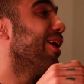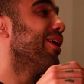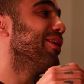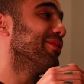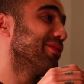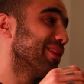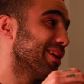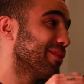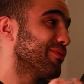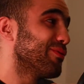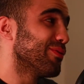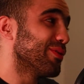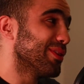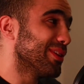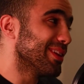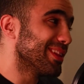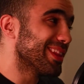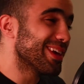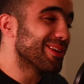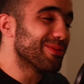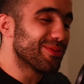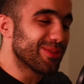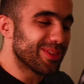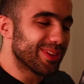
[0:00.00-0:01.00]
Oh,
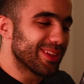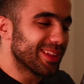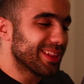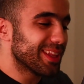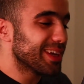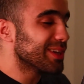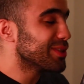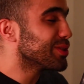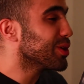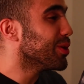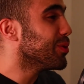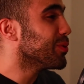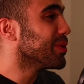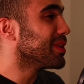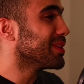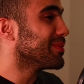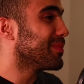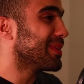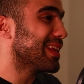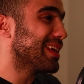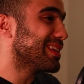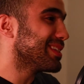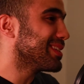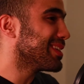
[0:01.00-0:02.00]
definitely. There's always, but
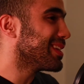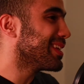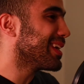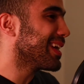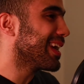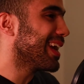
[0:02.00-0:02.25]
that's the thing.